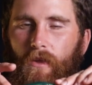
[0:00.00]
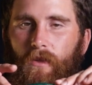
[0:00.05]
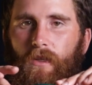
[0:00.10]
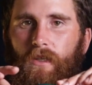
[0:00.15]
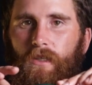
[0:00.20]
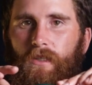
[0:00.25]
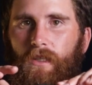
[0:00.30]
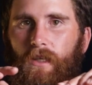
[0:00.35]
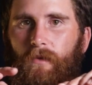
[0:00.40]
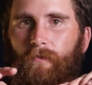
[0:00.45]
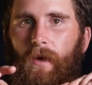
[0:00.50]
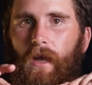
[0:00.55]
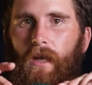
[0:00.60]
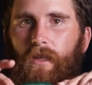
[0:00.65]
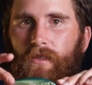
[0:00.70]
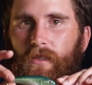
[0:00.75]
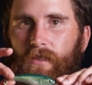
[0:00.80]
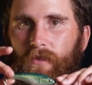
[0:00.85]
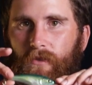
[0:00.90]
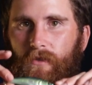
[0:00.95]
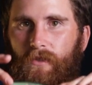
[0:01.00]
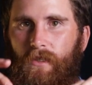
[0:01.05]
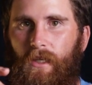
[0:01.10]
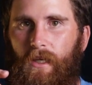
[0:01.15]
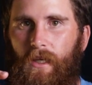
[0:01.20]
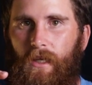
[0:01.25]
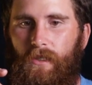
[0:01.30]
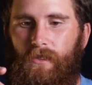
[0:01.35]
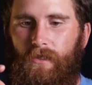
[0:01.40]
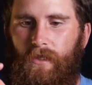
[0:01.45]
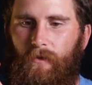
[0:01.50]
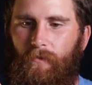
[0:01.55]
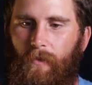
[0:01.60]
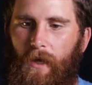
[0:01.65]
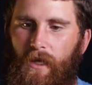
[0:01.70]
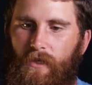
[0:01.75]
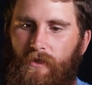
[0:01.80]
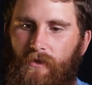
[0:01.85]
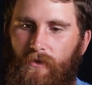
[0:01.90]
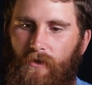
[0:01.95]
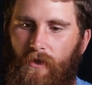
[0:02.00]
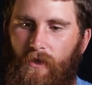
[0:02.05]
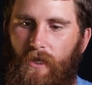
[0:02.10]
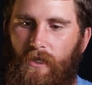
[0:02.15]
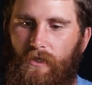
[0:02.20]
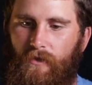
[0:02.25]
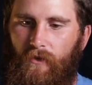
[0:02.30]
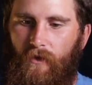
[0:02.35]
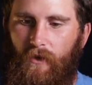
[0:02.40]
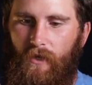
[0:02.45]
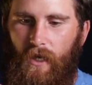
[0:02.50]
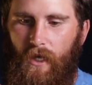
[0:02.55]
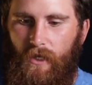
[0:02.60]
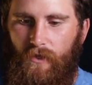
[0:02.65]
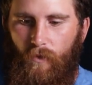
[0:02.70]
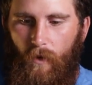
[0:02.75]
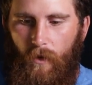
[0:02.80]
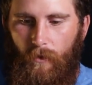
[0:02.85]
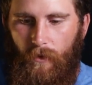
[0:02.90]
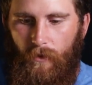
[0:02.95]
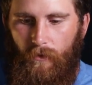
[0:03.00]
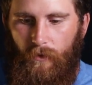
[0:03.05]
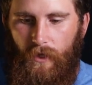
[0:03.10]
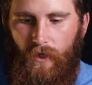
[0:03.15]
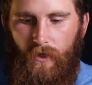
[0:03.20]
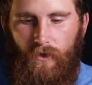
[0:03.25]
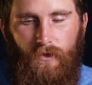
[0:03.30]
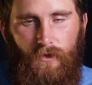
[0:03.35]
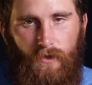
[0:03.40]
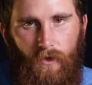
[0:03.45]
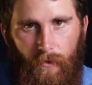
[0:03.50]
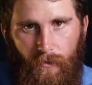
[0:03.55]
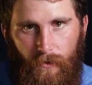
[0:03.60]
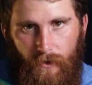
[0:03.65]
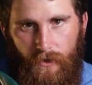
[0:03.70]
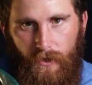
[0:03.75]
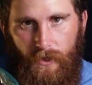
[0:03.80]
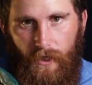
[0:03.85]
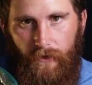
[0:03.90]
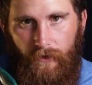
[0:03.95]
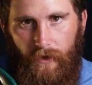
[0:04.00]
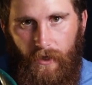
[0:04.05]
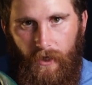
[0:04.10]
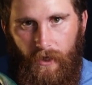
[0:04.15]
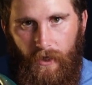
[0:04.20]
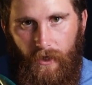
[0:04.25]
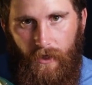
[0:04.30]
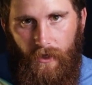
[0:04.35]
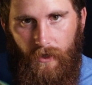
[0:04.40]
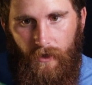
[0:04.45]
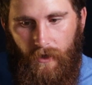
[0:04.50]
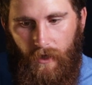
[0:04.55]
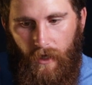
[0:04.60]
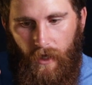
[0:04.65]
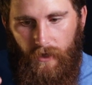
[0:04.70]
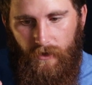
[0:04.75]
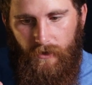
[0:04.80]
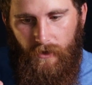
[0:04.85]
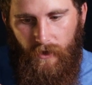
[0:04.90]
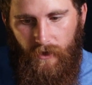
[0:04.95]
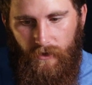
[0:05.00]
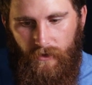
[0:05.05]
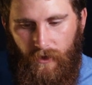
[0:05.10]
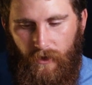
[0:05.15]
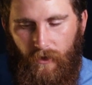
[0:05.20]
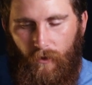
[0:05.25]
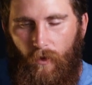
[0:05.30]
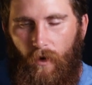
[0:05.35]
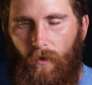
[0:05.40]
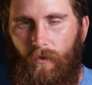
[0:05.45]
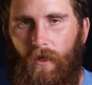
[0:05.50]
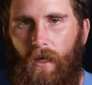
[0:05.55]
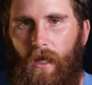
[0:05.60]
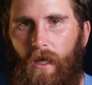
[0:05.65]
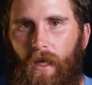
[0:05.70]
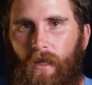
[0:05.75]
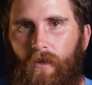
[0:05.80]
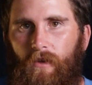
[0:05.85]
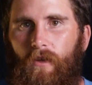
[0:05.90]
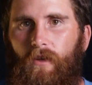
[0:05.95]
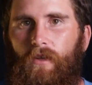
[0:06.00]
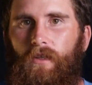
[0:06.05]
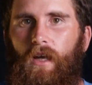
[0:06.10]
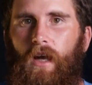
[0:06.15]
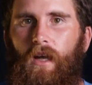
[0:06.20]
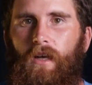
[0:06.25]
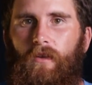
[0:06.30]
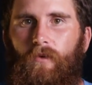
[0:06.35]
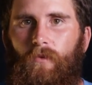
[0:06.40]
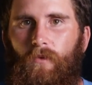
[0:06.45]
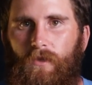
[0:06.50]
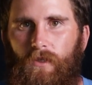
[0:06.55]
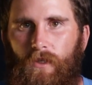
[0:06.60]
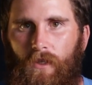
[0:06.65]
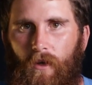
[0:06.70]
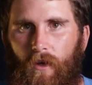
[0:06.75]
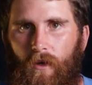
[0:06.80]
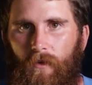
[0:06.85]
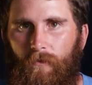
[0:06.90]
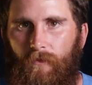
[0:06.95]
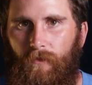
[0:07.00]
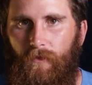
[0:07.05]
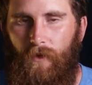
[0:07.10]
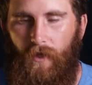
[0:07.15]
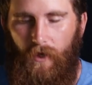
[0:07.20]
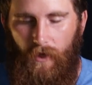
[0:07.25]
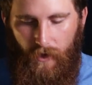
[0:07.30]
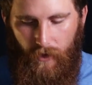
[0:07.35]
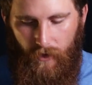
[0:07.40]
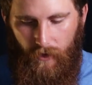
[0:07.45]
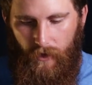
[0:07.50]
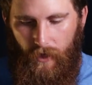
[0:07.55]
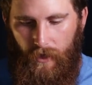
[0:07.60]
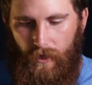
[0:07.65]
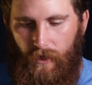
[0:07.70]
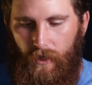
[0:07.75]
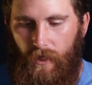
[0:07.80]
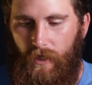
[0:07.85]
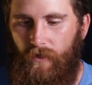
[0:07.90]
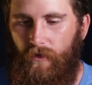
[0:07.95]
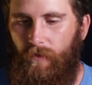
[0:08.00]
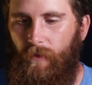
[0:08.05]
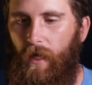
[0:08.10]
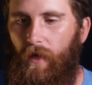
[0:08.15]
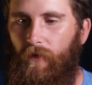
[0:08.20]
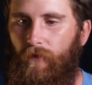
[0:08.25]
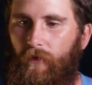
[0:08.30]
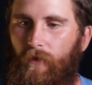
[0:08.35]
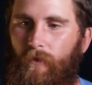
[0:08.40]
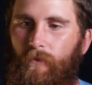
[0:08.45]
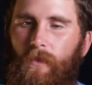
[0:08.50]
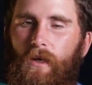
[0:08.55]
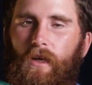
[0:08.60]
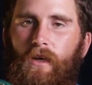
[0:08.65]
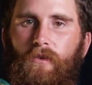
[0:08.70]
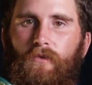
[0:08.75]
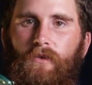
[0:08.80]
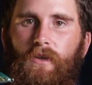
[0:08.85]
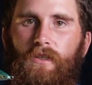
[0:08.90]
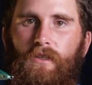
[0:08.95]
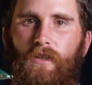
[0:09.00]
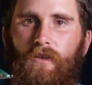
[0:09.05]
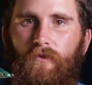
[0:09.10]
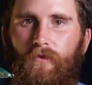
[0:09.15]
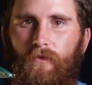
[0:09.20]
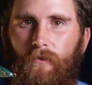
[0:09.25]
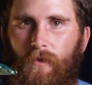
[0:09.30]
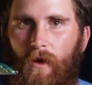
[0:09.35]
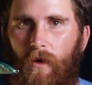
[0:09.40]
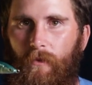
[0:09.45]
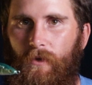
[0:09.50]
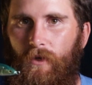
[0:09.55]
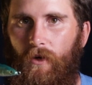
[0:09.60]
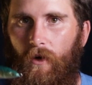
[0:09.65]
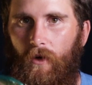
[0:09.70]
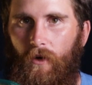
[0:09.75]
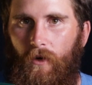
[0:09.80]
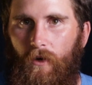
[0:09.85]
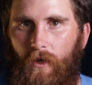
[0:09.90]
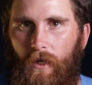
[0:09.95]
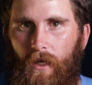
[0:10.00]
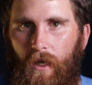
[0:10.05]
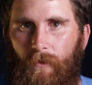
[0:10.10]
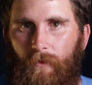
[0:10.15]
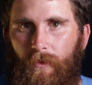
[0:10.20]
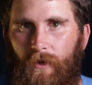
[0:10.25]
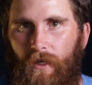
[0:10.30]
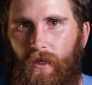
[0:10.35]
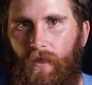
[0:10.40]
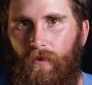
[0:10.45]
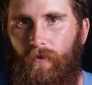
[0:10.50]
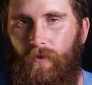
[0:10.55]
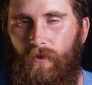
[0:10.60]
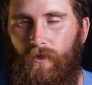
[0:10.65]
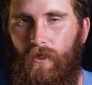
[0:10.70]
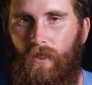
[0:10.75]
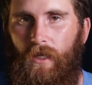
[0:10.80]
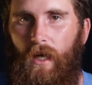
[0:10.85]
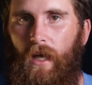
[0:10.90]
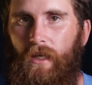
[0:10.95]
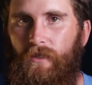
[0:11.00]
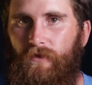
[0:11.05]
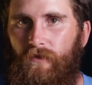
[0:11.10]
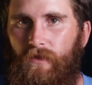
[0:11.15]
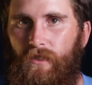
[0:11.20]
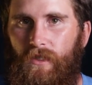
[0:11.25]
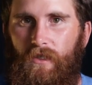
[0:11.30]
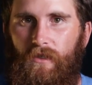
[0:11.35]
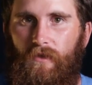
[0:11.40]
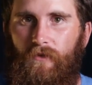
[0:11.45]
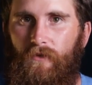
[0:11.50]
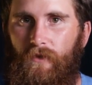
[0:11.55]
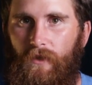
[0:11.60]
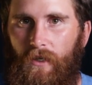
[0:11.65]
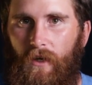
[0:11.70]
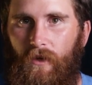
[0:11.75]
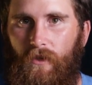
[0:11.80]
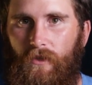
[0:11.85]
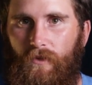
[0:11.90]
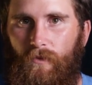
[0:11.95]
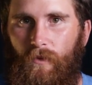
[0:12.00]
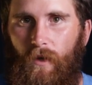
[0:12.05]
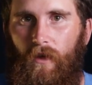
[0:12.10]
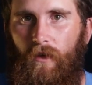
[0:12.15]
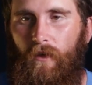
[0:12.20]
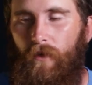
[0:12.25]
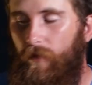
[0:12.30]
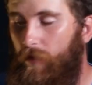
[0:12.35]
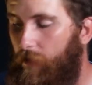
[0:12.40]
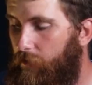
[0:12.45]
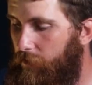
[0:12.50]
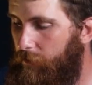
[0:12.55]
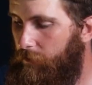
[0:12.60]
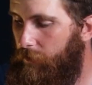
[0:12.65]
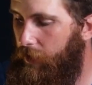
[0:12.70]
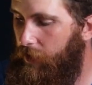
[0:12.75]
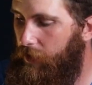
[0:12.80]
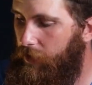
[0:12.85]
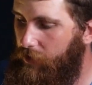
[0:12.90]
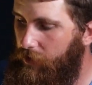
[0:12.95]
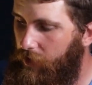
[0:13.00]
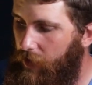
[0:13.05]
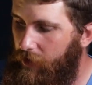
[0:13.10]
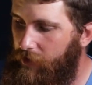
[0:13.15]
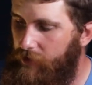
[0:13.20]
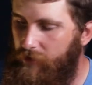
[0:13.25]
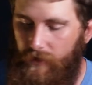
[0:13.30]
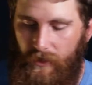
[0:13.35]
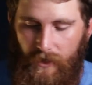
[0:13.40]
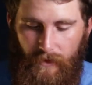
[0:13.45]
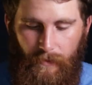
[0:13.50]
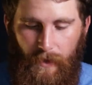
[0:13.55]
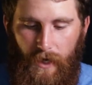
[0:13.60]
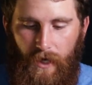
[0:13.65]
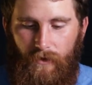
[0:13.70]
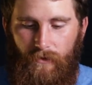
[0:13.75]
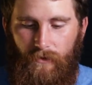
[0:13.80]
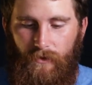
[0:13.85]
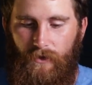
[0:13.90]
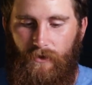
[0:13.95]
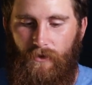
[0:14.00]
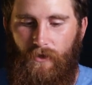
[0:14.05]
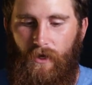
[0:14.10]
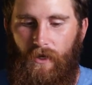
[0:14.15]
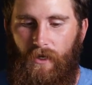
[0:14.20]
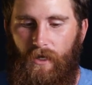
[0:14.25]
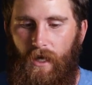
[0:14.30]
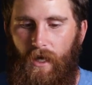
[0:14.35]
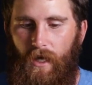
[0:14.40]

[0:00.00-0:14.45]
these stick baits, these are sinking stick baits. So these have got a nice wobble when you stop retrieving. It's going to wobble like that going down in the water column. All right, these are made from Richard from Roman Rock Lure Company, which you guys have seen the video as well of him making the other stick bait, which I'll show you